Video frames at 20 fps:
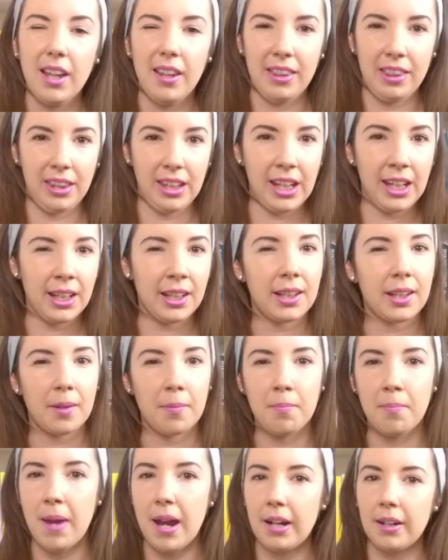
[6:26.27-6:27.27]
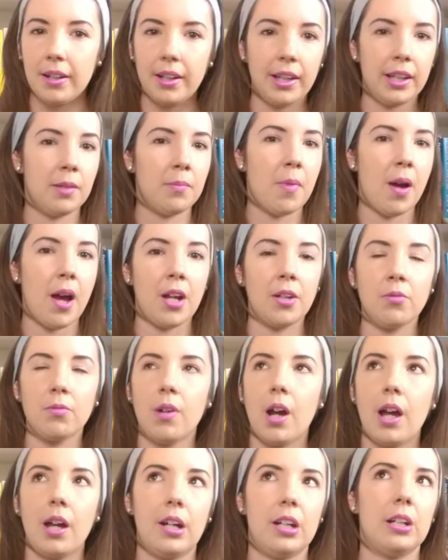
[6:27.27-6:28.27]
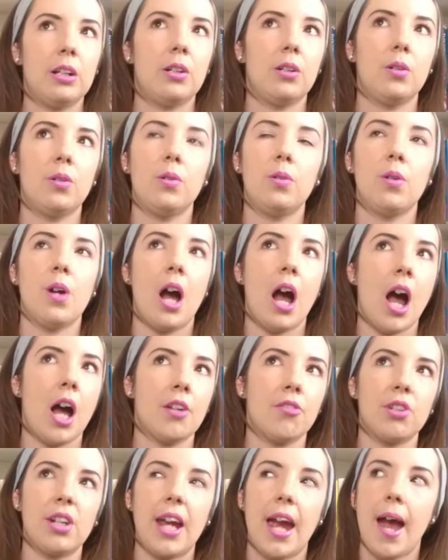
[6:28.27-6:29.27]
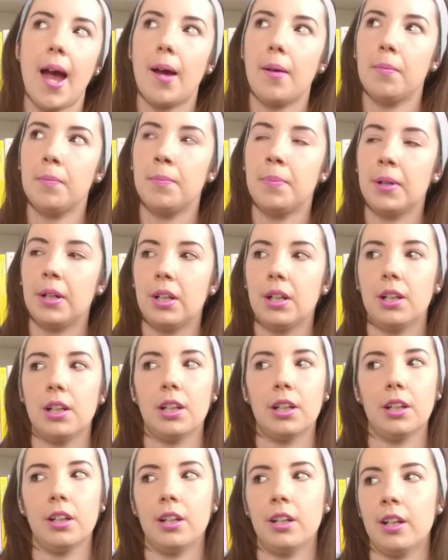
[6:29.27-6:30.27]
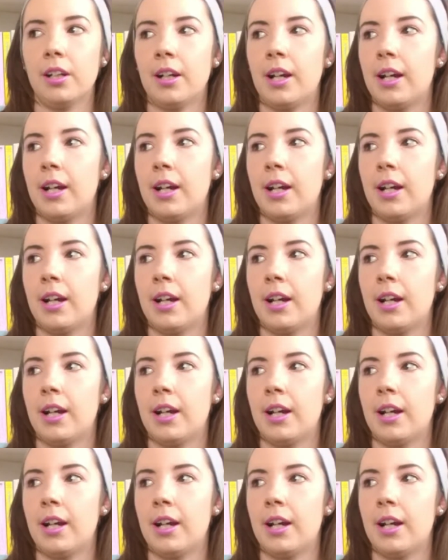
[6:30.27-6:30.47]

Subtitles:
Think Marilyn Monroe, Audrey Hepburn,